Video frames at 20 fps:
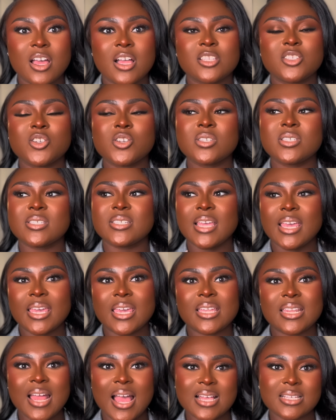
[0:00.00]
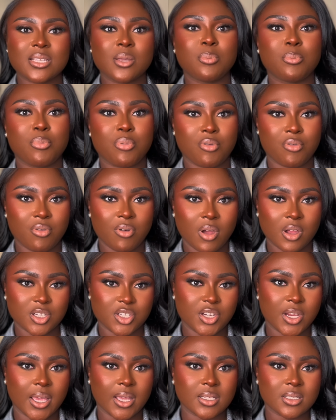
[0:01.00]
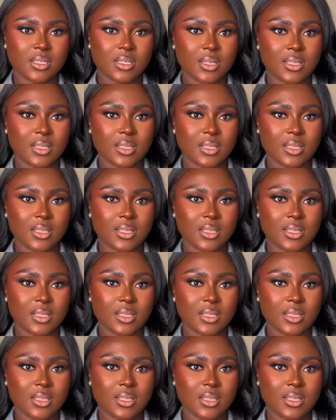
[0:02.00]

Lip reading: Just take it as a project.